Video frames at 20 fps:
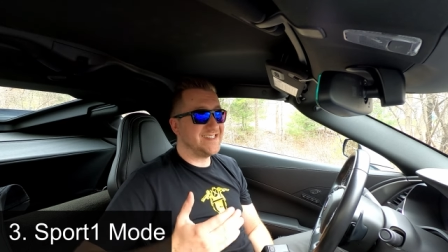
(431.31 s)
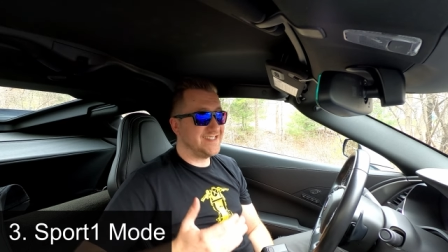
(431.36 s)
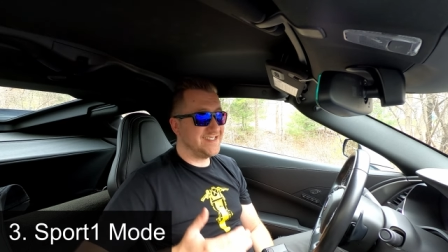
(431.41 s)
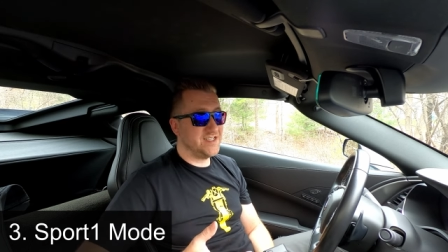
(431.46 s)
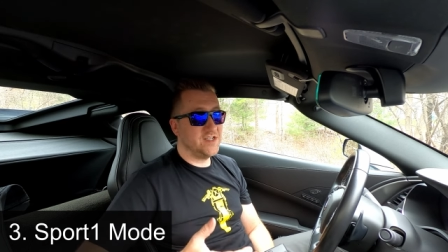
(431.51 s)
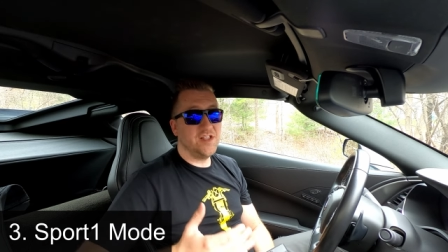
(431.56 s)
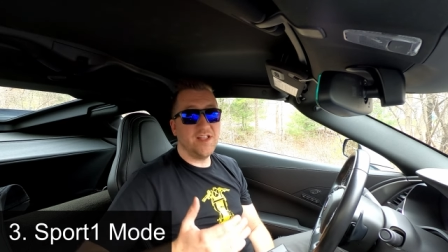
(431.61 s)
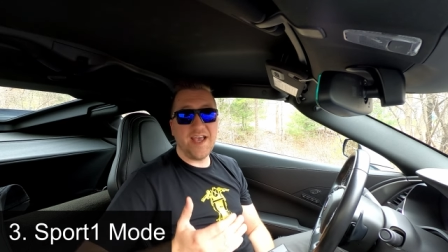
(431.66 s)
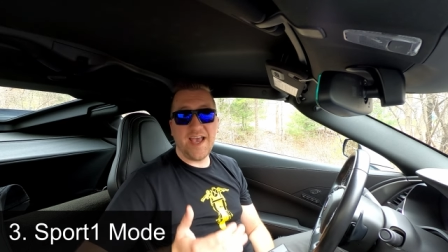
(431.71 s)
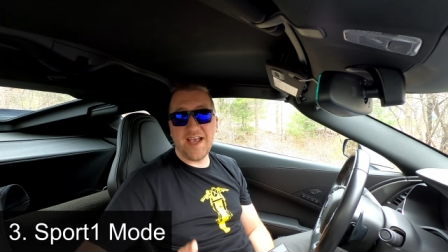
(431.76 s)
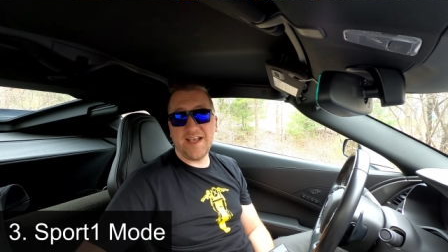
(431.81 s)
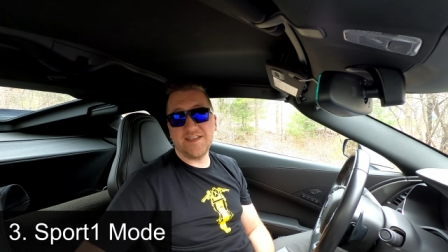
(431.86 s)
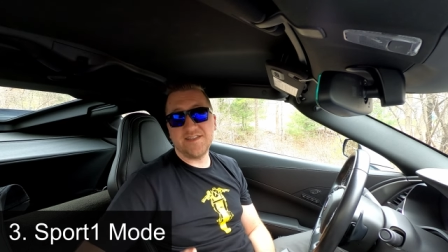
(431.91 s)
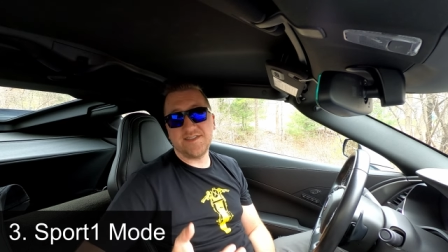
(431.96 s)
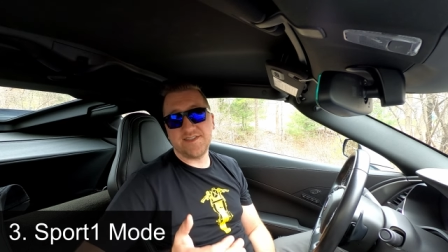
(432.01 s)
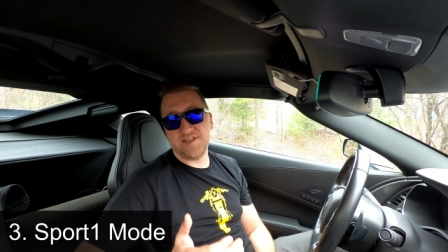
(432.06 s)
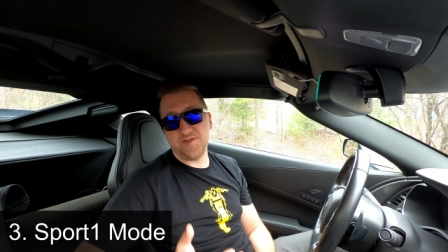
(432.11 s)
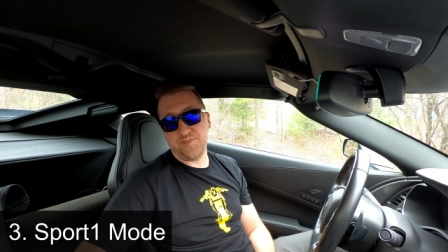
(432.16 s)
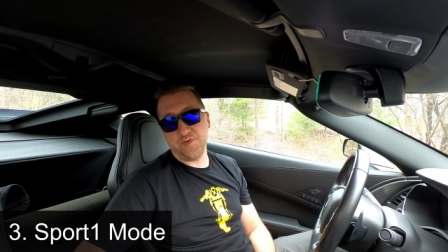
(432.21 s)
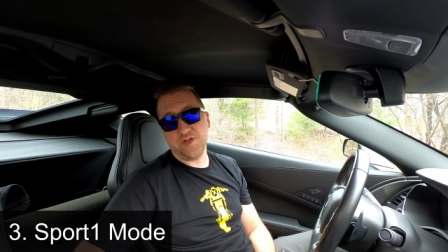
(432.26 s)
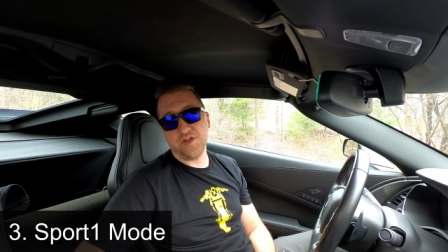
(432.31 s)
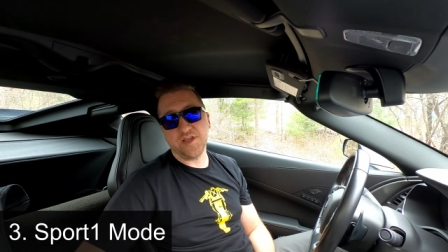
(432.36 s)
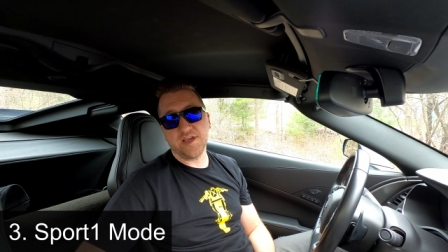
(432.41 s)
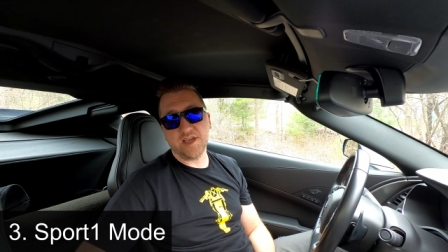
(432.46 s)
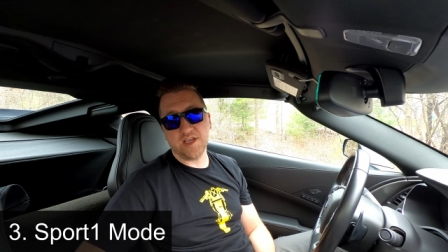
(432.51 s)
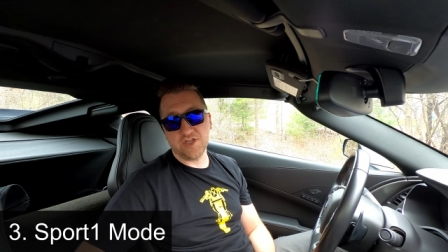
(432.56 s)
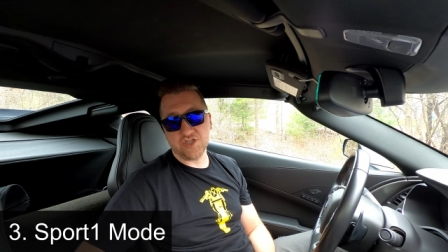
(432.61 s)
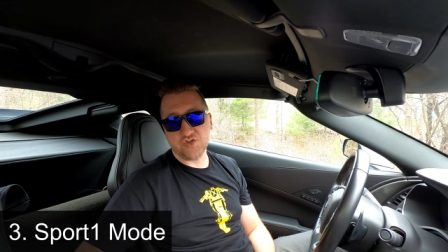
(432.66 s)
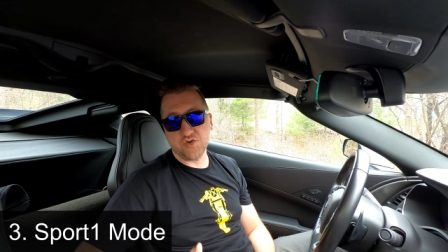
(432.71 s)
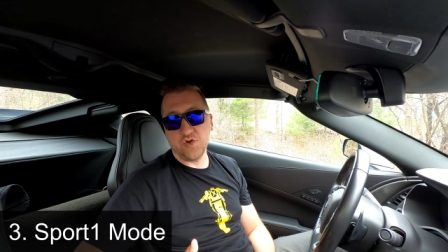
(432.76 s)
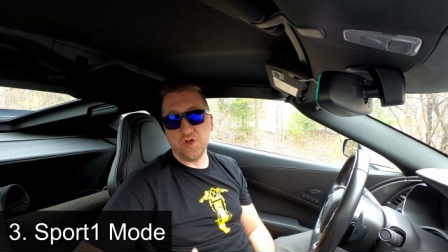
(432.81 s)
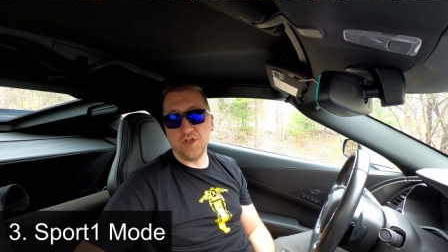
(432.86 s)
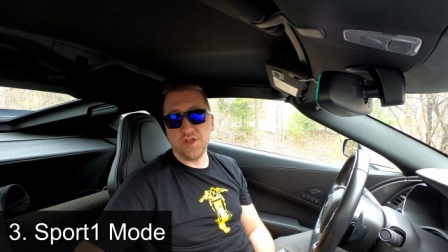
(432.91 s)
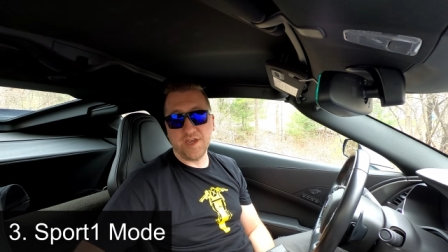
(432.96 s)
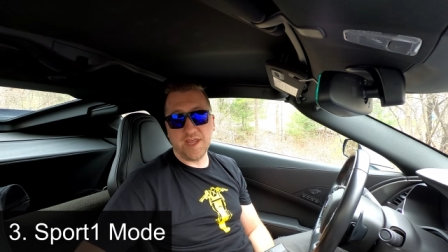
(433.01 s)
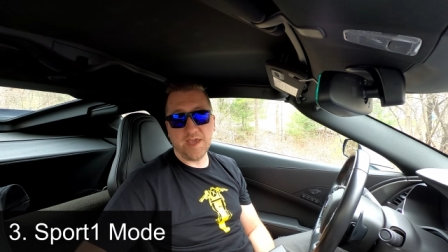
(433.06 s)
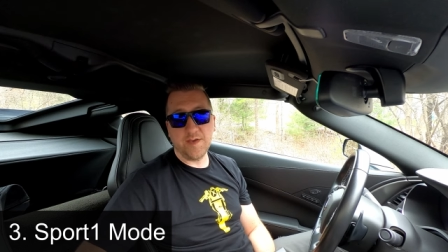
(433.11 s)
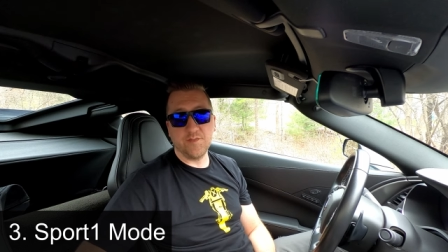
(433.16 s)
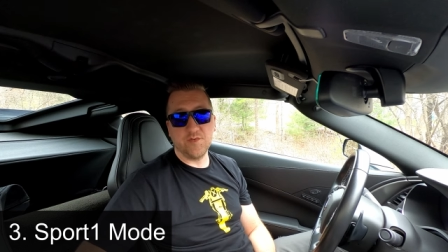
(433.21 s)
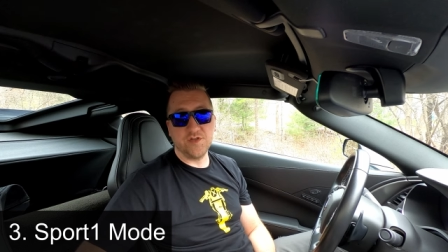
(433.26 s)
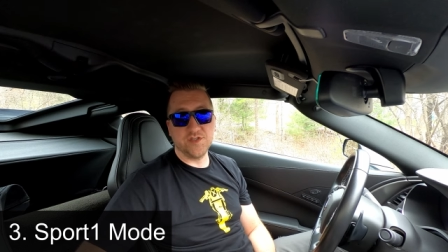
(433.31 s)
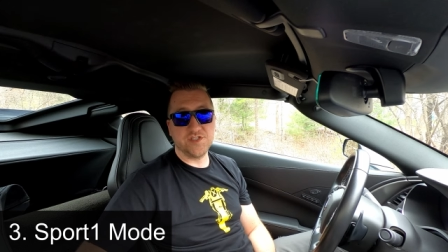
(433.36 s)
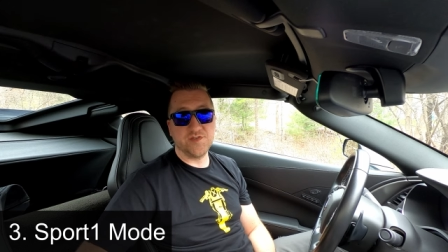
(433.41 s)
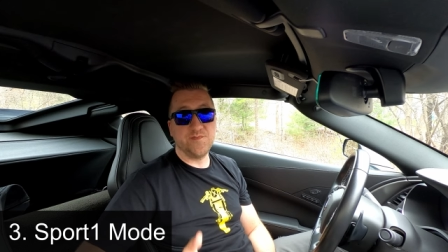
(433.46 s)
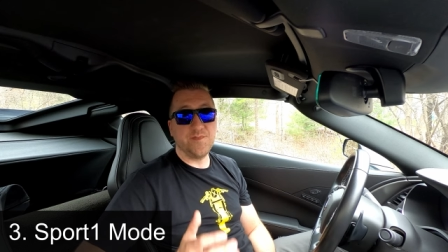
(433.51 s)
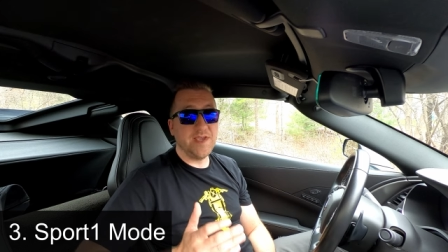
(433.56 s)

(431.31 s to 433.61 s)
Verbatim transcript: still has stability control enabled,